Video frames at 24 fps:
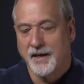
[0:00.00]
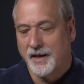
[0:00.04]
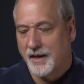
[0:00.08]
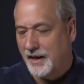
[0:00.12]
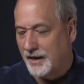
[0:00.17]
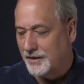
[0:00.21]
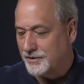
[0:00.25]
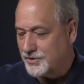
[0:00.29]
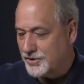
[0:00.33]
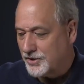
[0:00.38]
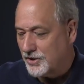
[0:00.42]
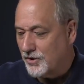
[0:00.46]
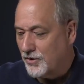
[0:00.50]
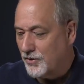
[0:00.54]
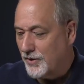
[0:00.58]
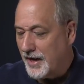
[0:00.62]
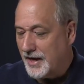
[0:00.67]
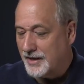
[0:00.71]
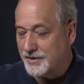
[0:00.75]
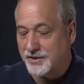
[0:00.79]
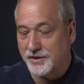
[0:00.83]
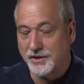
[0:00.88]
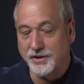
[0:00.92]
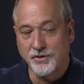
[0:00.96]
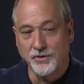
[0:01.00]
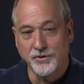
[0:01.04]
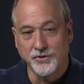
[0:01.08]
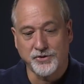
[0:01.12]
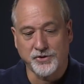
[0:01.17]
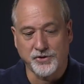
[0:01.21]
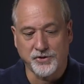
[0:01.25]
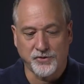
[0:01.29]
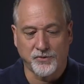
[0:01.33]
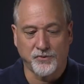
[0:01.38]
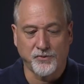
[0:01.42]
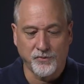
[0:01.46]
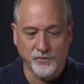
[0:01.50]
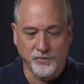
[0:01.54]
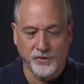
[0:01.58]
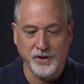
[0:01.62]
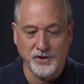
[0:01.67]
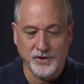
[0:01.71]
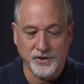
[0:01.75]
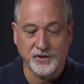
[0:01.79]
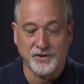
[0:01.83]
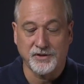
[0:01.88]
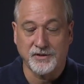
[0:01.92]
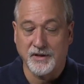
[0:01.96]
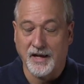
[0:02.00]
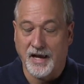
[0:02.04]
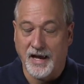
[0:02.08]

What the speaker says: And so as a user, we just